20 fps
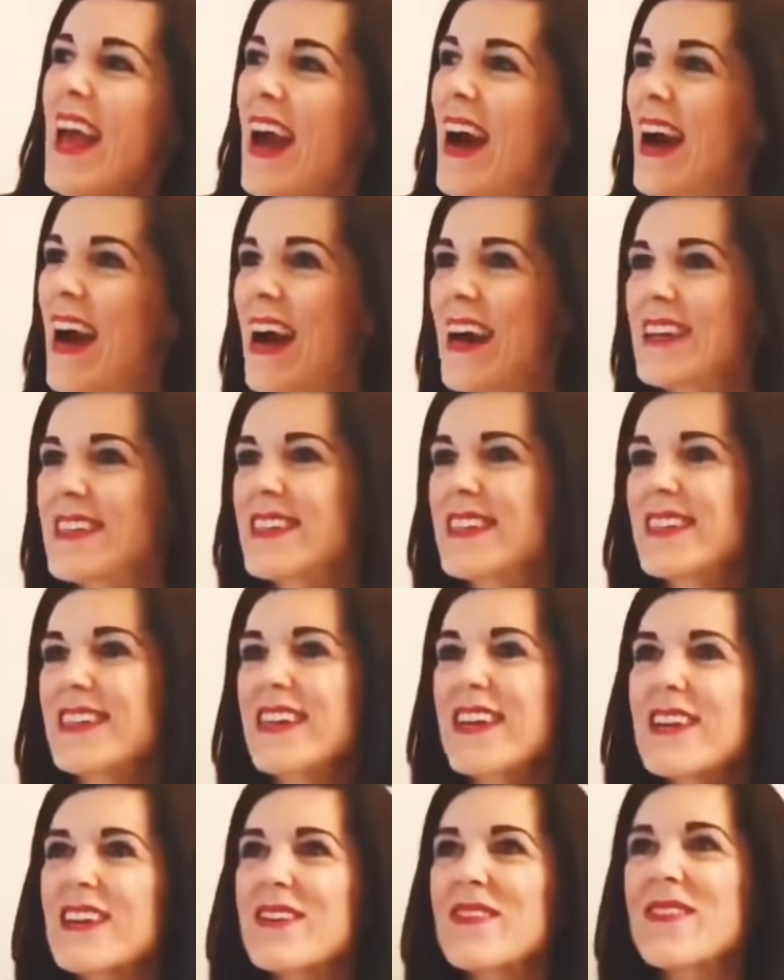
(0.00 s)
I had
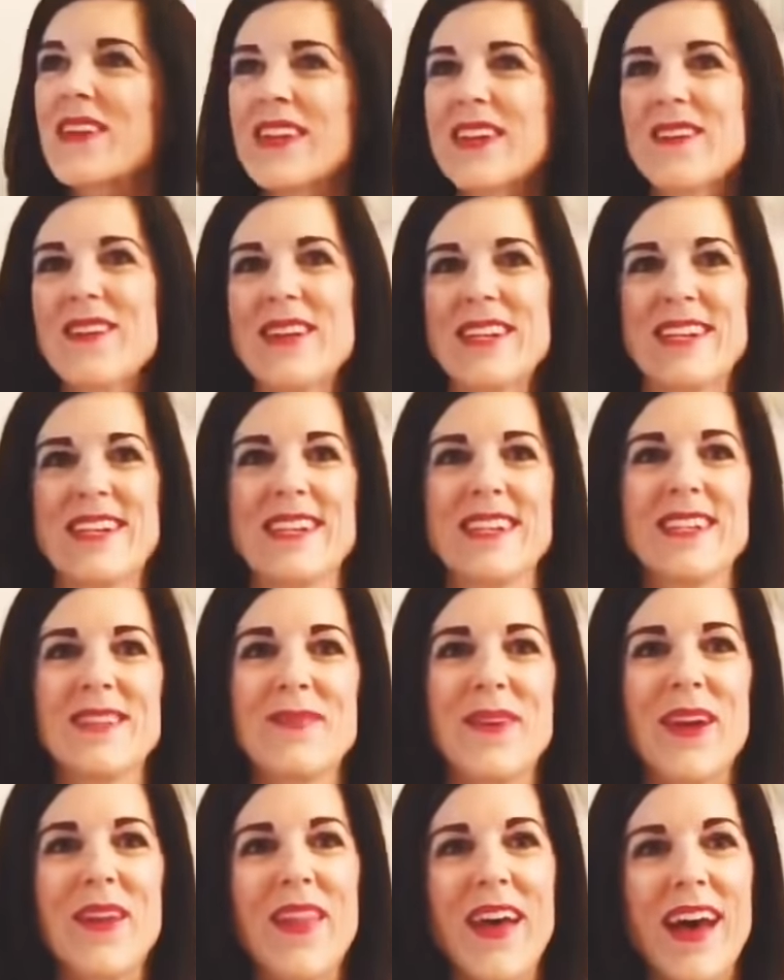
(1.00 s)
so many questions
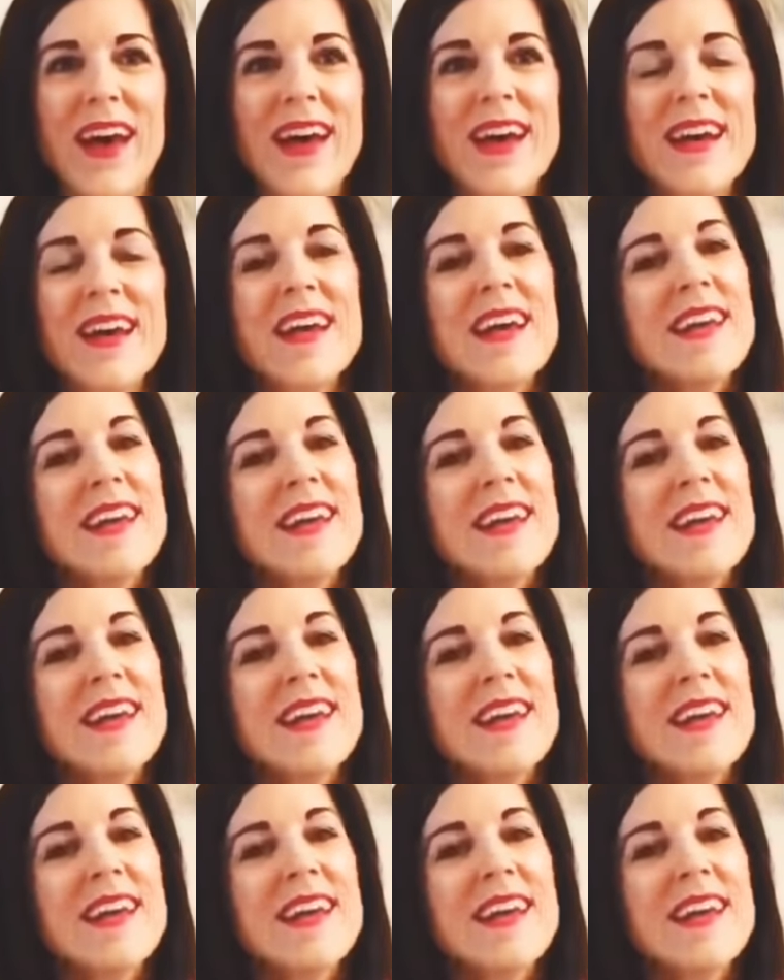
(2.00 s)
about that.